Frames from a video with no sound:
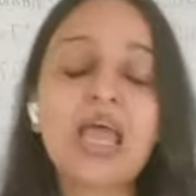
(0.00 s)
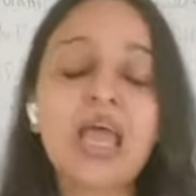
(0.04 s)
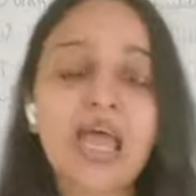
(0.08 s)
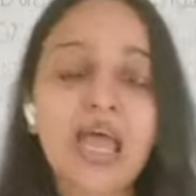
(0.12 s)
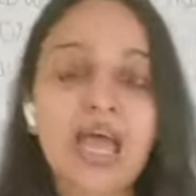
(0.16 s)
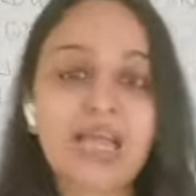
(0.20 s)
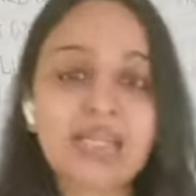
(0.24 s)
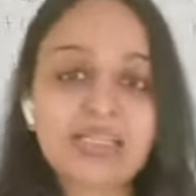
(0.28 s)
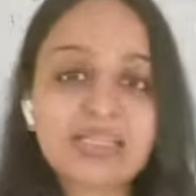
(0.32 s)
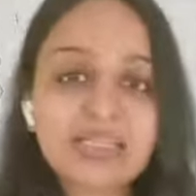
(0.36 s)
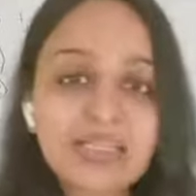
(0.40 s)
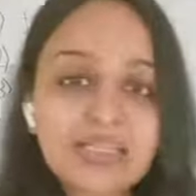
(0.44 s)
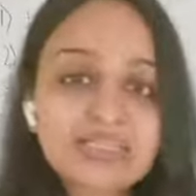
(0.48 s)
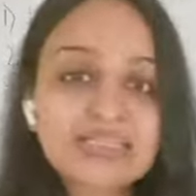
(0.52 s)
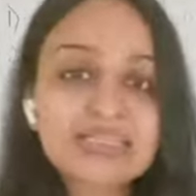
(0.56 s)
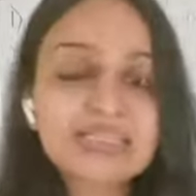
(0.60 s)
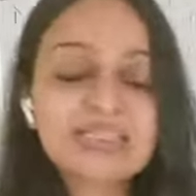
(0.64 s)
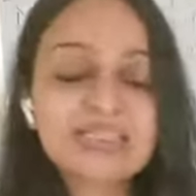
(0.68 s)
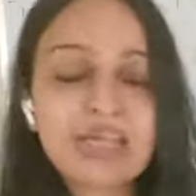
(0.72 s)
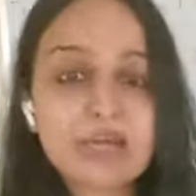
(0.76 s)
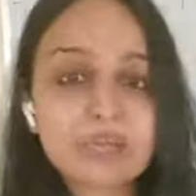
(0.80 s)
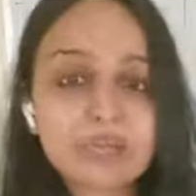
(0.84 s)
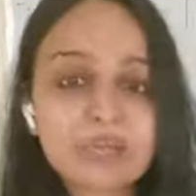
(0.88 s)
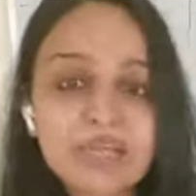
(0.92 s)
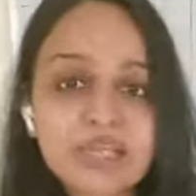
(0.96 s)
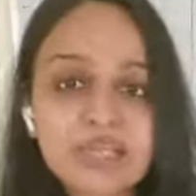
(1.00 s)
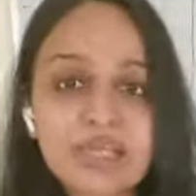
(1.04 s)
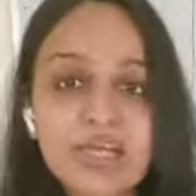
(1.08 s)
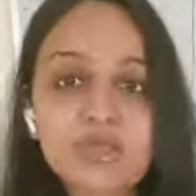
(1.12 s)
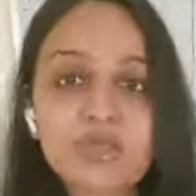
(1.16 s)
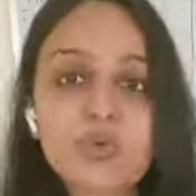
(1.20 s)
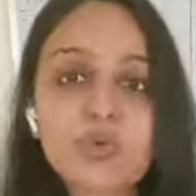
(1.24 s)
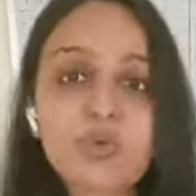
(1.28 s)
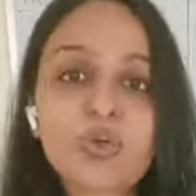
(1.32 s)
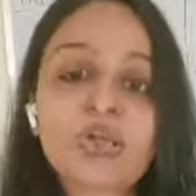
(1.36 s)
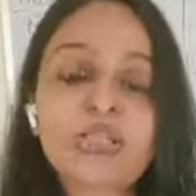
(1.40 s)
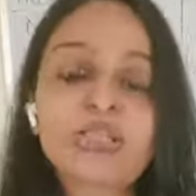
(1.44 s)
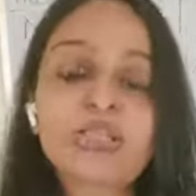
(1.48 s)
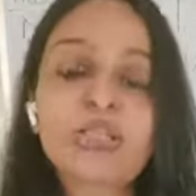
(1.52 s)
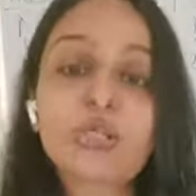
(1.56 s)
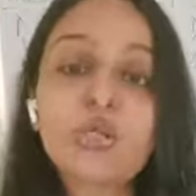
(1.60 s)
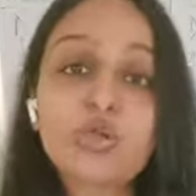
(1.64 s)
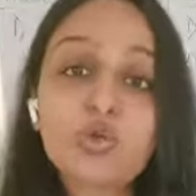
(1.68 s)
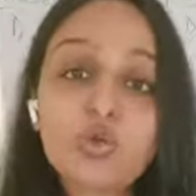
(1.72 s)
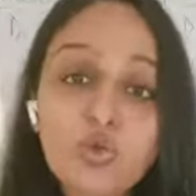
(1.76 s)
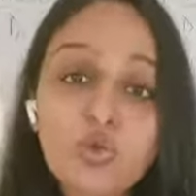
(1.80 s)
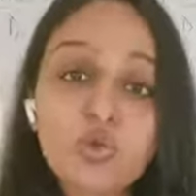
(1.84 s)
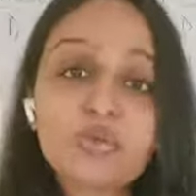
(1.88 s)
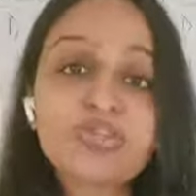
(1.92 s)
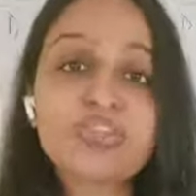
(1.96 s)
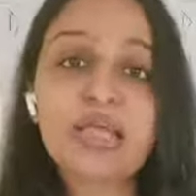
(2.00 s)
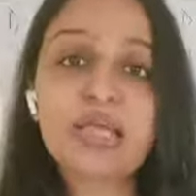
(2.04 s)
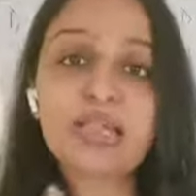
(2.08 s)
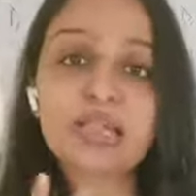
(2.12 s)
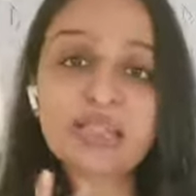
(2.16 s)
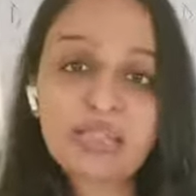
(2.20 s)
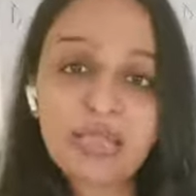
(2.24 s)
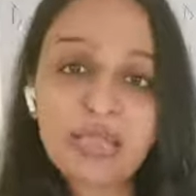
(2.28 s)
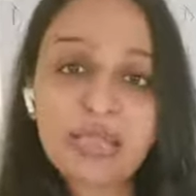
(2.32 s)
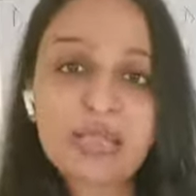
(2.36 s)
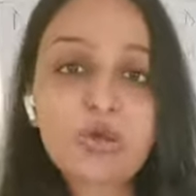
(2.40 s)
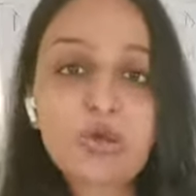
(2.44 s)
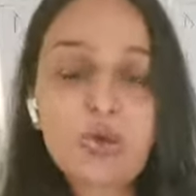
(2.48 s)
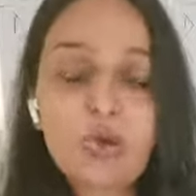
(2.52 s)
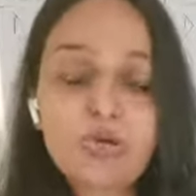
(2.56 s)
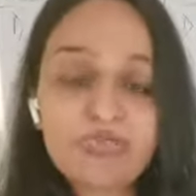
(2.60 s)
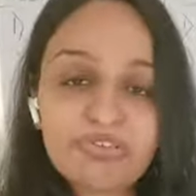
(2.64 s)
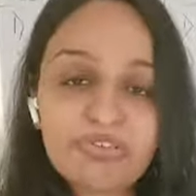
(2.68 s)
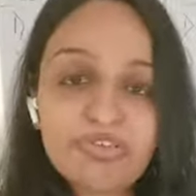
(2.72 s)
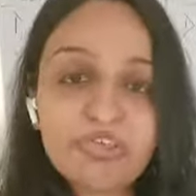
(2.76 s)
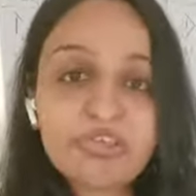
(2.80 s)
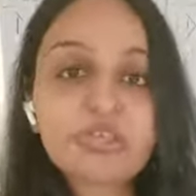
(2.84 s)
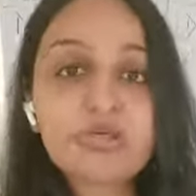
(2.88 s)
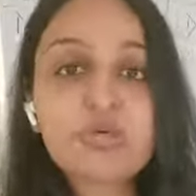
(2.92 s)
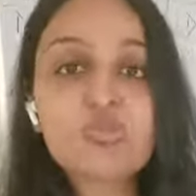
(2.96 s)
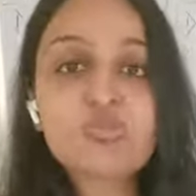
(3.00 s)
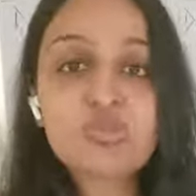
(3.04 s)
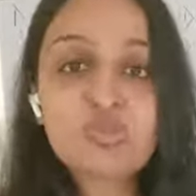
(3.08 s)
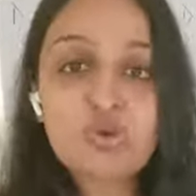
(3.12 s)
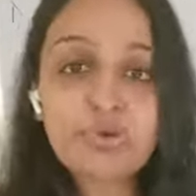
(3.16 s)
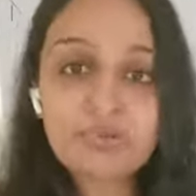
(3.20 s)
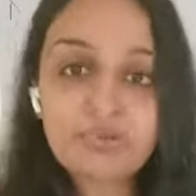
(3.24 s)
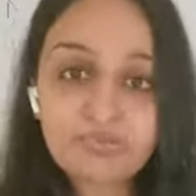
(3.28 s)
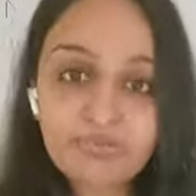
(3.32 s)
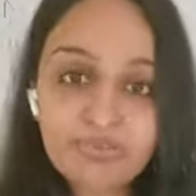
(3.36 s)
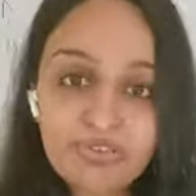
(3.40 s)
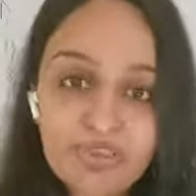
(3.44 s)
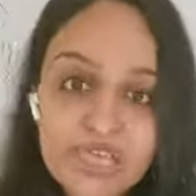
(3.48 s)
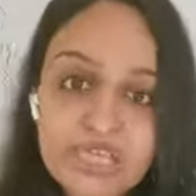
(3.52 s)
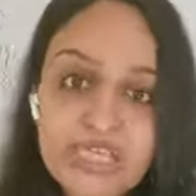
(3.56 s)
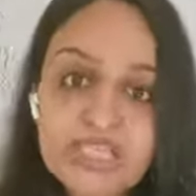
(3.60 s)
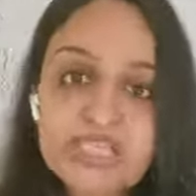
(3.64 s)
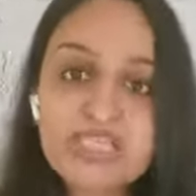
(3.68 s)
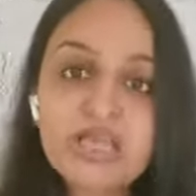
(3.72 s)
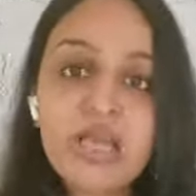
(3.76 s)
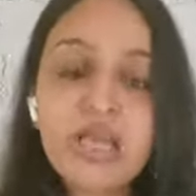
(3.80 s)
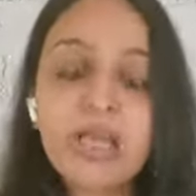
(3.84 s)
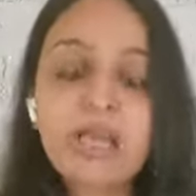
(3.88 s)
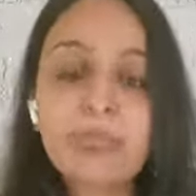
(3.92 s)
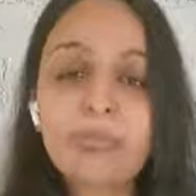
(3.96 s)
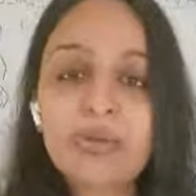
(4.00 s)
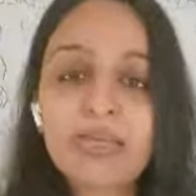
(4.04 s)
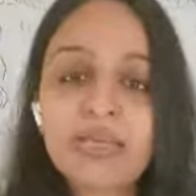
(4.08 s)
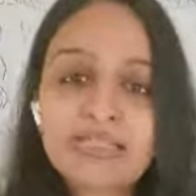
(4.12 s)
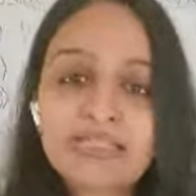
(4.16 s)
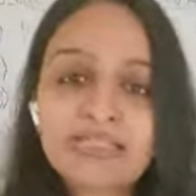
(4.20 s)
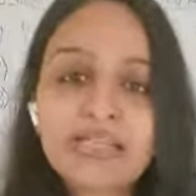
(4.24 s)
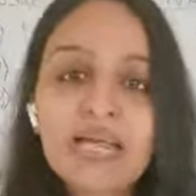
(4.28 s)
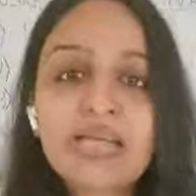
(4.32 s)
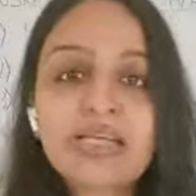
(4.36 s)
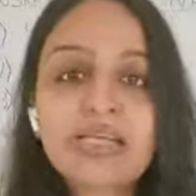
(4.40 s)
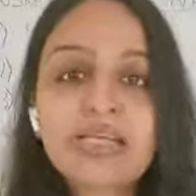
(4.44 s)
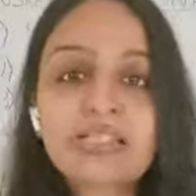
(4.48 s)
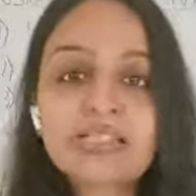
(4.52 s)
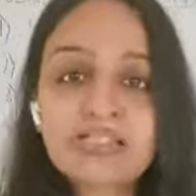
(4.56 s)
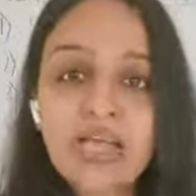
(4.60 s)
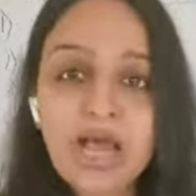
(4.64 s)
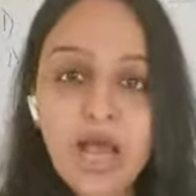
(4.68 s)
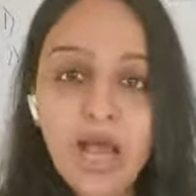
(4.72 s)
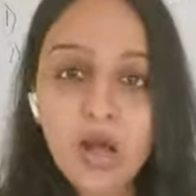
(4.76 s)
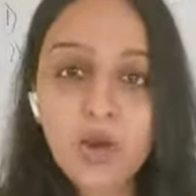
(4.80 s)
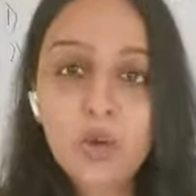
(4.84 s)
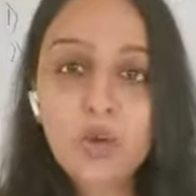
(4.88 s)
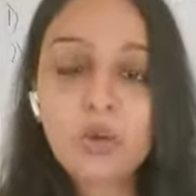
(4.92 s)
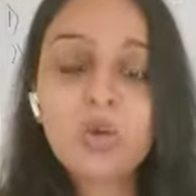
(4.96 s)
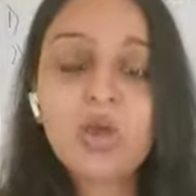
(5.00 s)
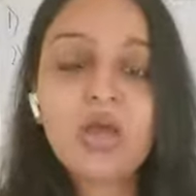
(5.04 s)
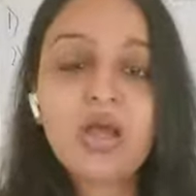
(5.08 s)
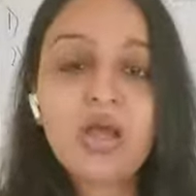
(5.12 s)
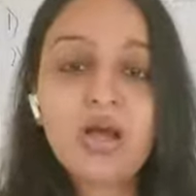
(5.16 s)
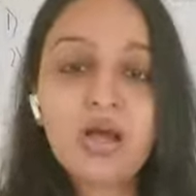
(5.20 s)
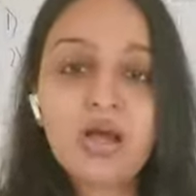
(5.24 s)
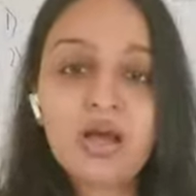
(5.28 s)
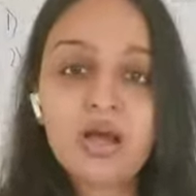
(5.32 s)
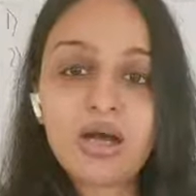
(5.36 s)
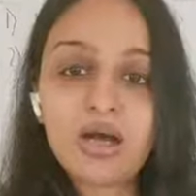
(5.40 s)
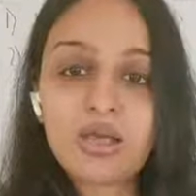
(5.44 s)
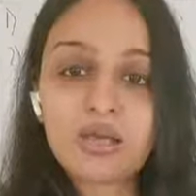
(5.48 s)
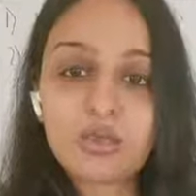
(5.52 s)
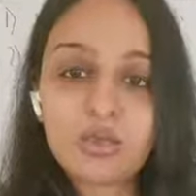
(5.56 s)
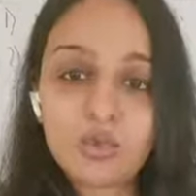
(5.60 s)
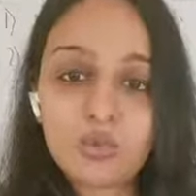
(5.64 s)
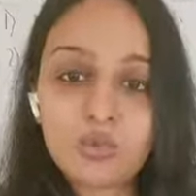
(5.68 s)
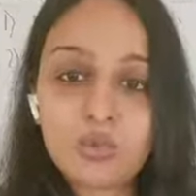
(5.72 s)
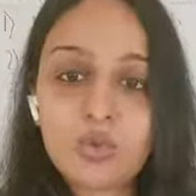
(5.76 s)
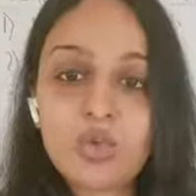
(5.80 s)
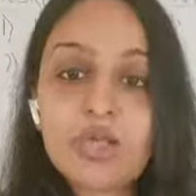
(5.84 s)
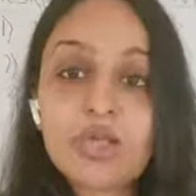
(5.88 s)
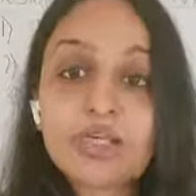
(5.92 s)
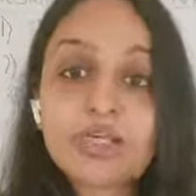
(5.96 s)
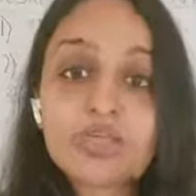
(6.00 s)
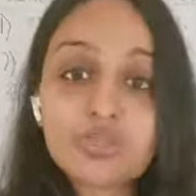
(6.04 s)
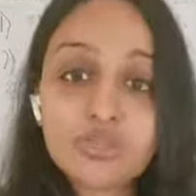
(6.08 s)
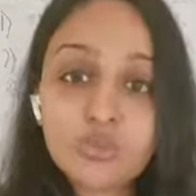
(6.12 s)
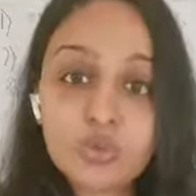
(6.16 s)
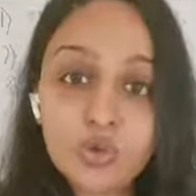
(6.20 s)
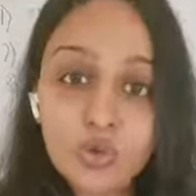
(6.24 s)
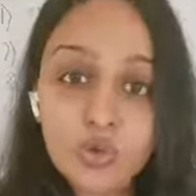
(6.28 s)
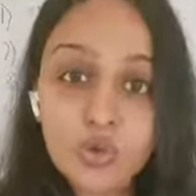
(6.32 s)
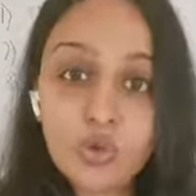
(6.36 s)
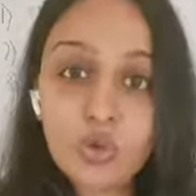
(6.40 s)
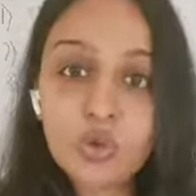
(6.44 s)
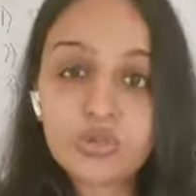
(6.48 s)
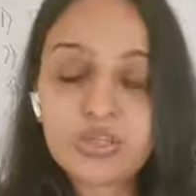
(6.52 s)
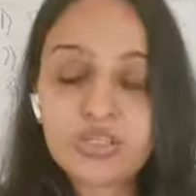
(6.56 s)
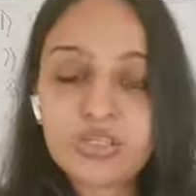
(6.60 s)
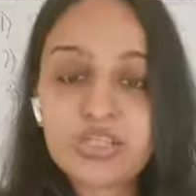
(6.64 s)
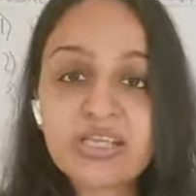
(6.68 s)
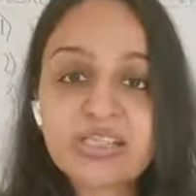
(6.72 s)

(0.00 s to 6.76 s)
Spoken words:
and this is something that you can use and think of in terms of wheat, because that is how it is grown.